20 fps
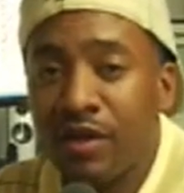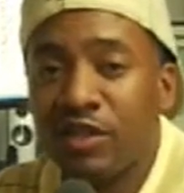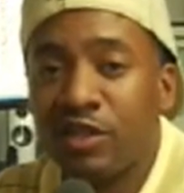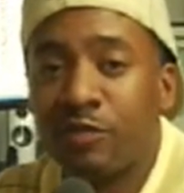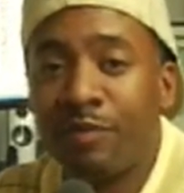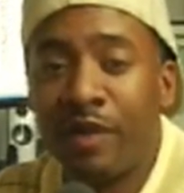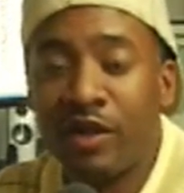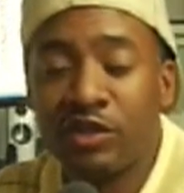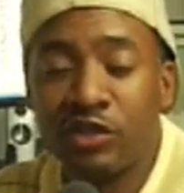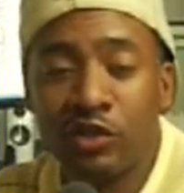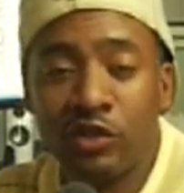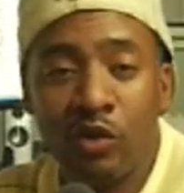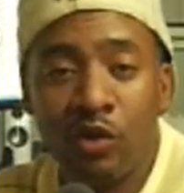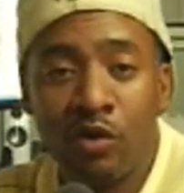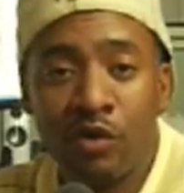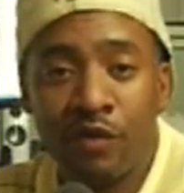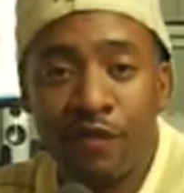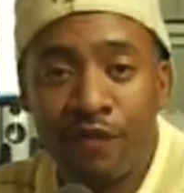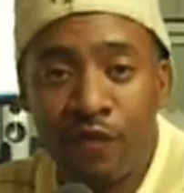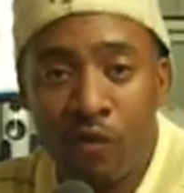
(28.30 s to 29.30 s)
Special
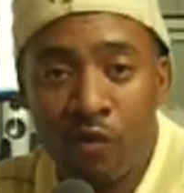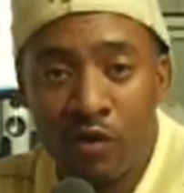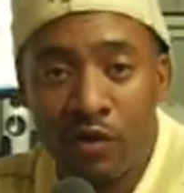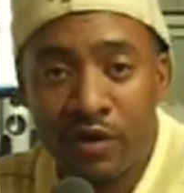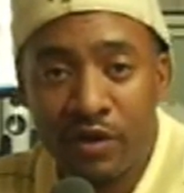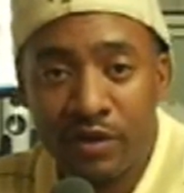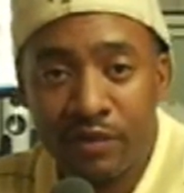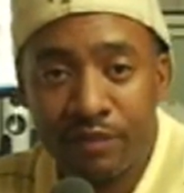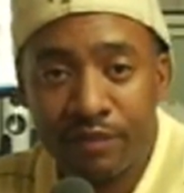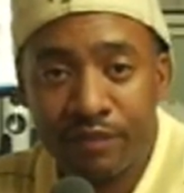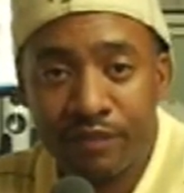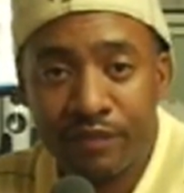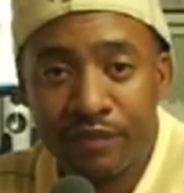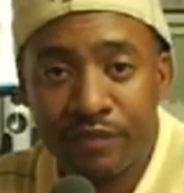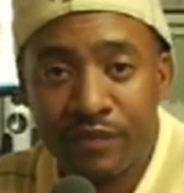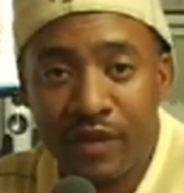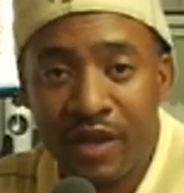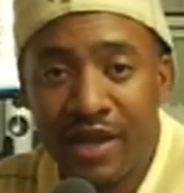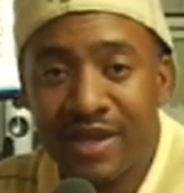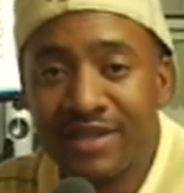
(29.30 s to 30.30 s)
Order 40
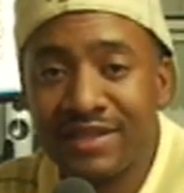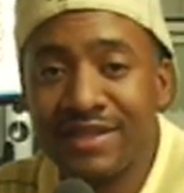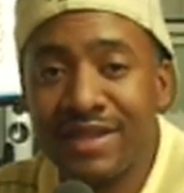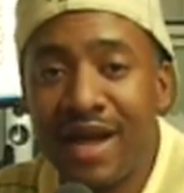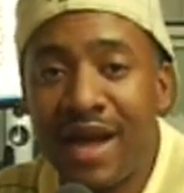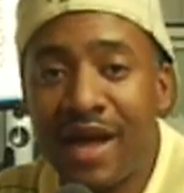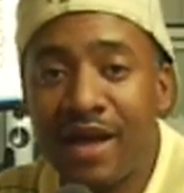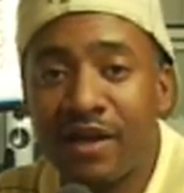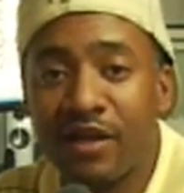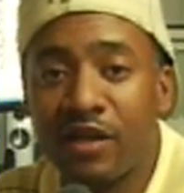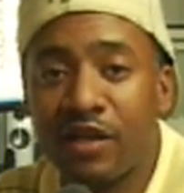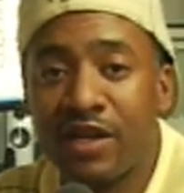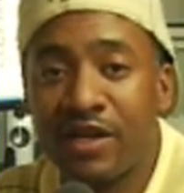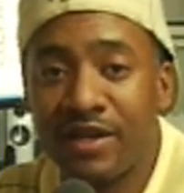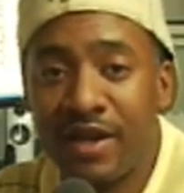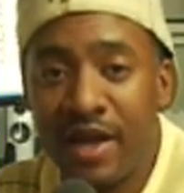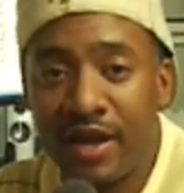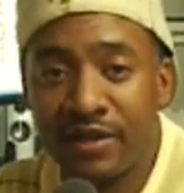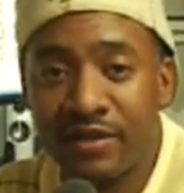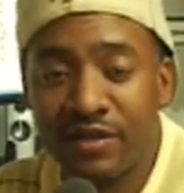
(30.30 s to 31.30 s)
is not
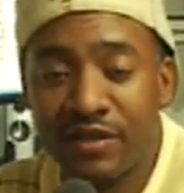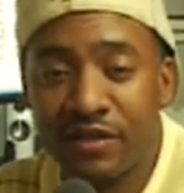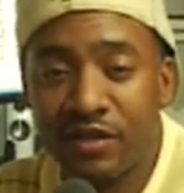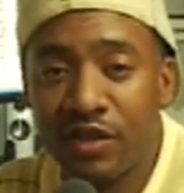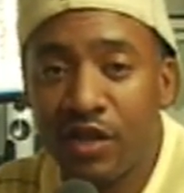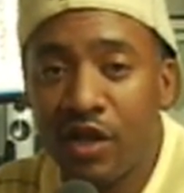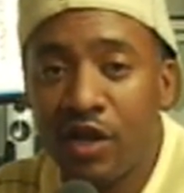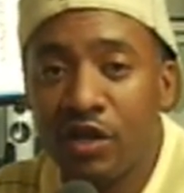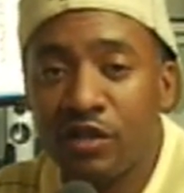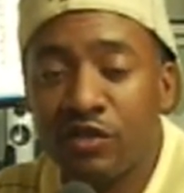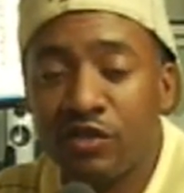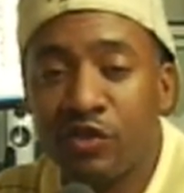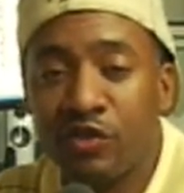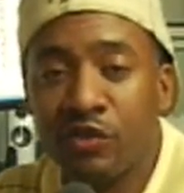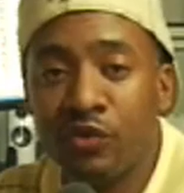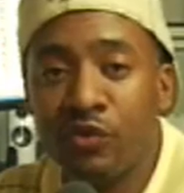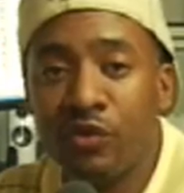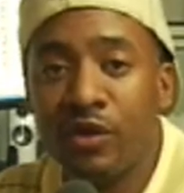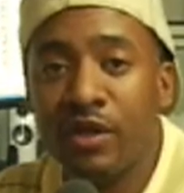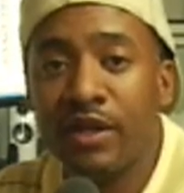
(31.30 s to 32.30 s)
connected
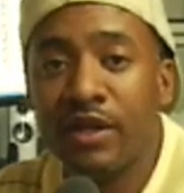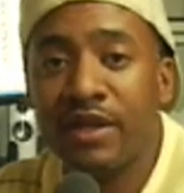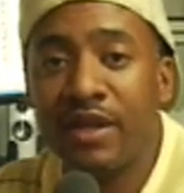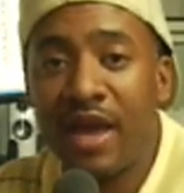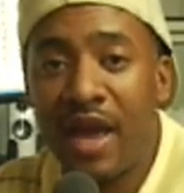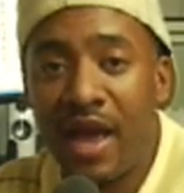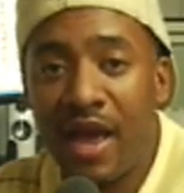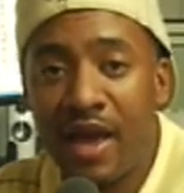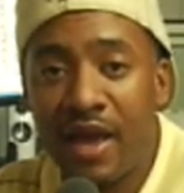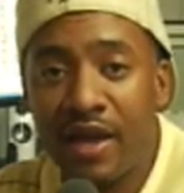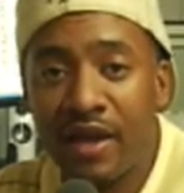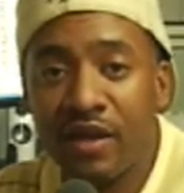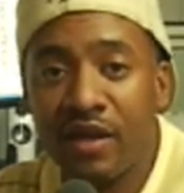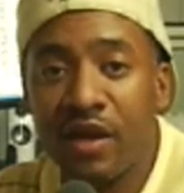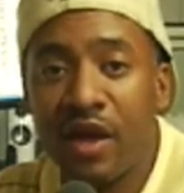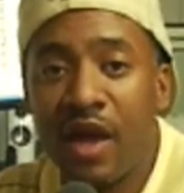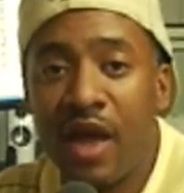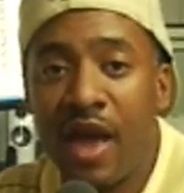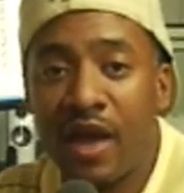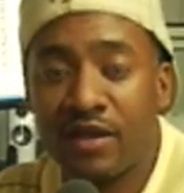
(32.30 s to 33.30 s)
to
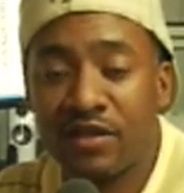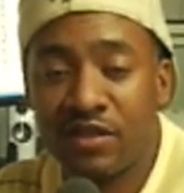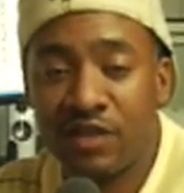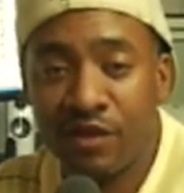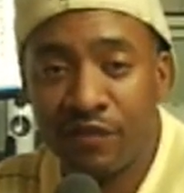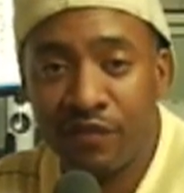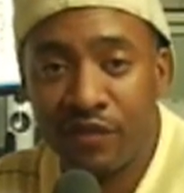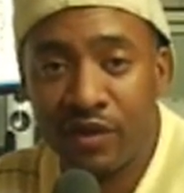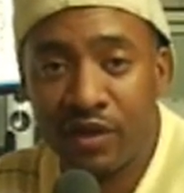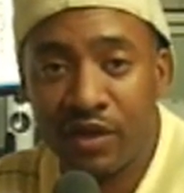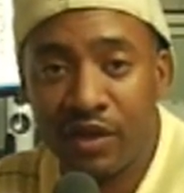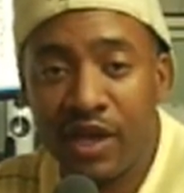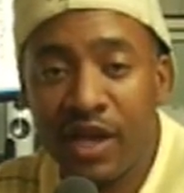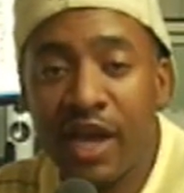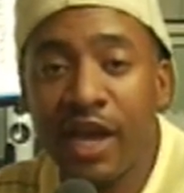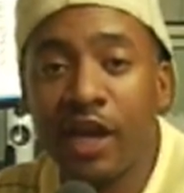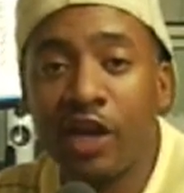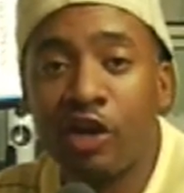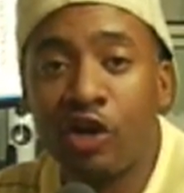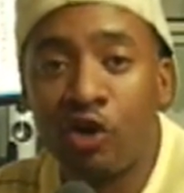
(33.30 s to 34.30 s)
gang activity
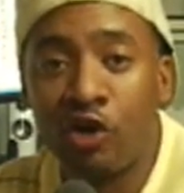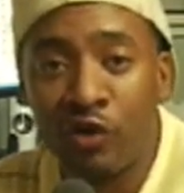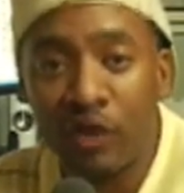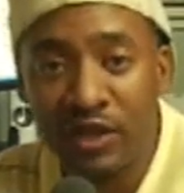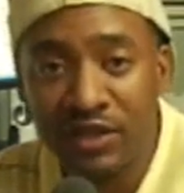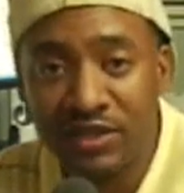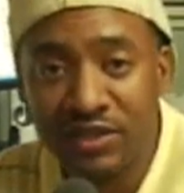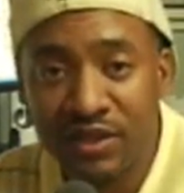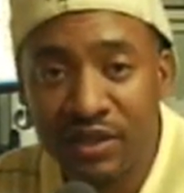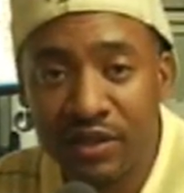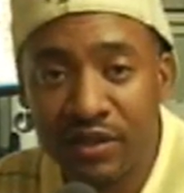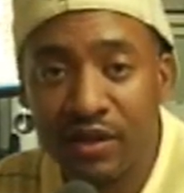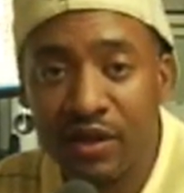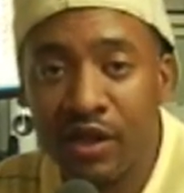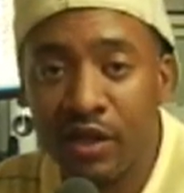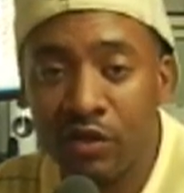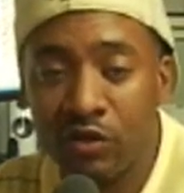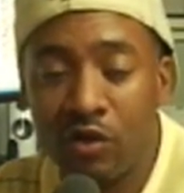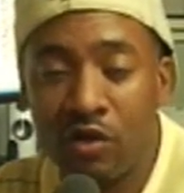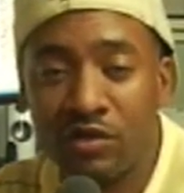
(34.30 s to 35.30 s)
increasing
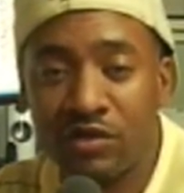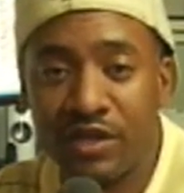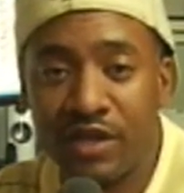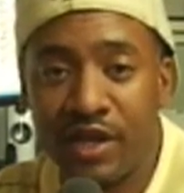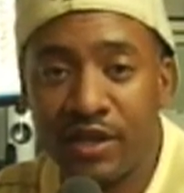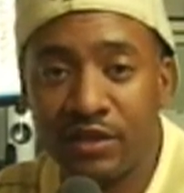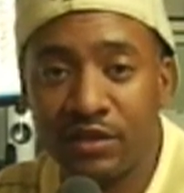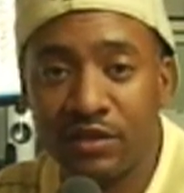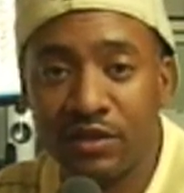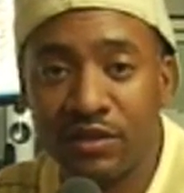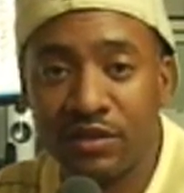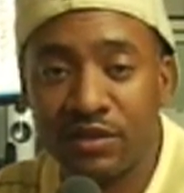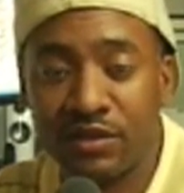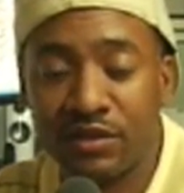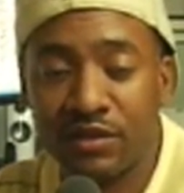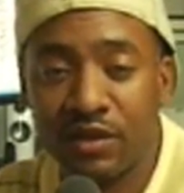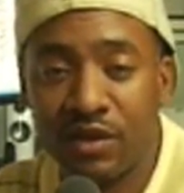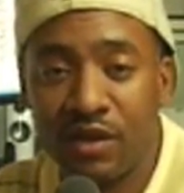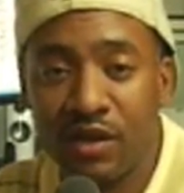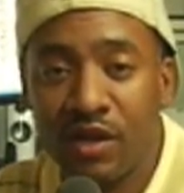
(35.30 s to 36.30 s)
in Los
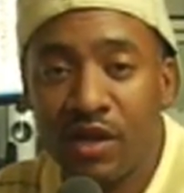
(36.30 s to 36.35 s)
Angeles.